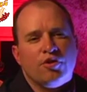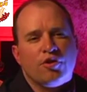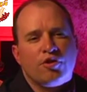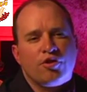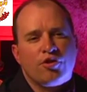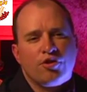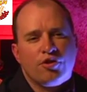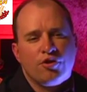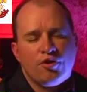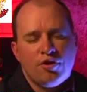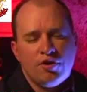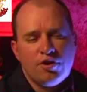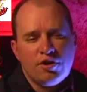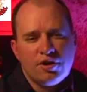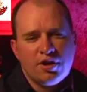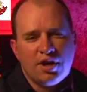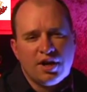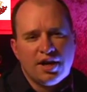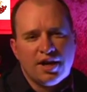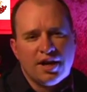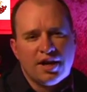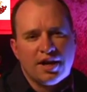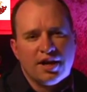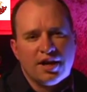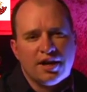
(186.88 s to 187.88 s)
The third
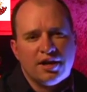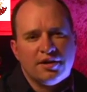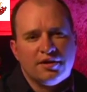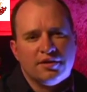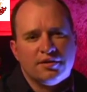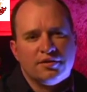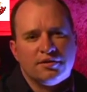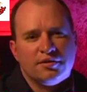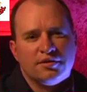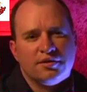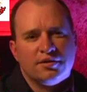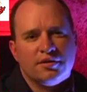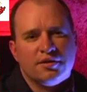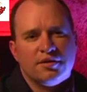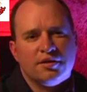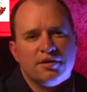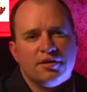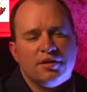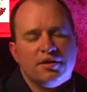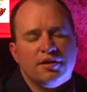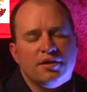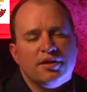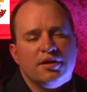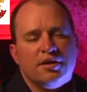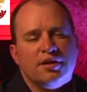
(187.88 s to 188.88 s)
line
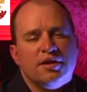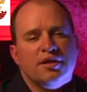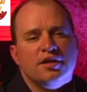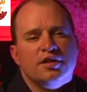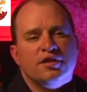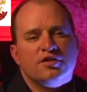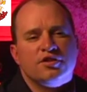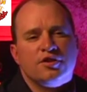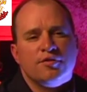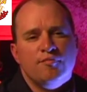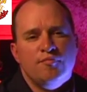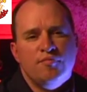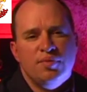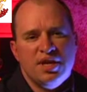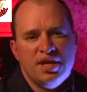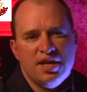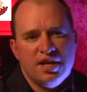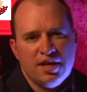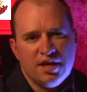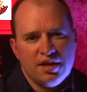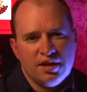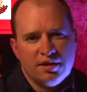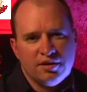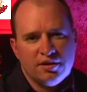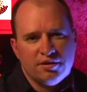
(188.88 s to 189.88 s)
is a
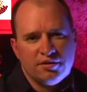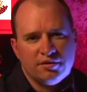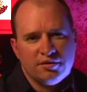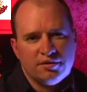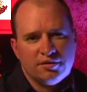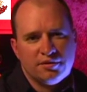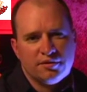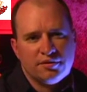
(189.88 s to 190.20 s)
B.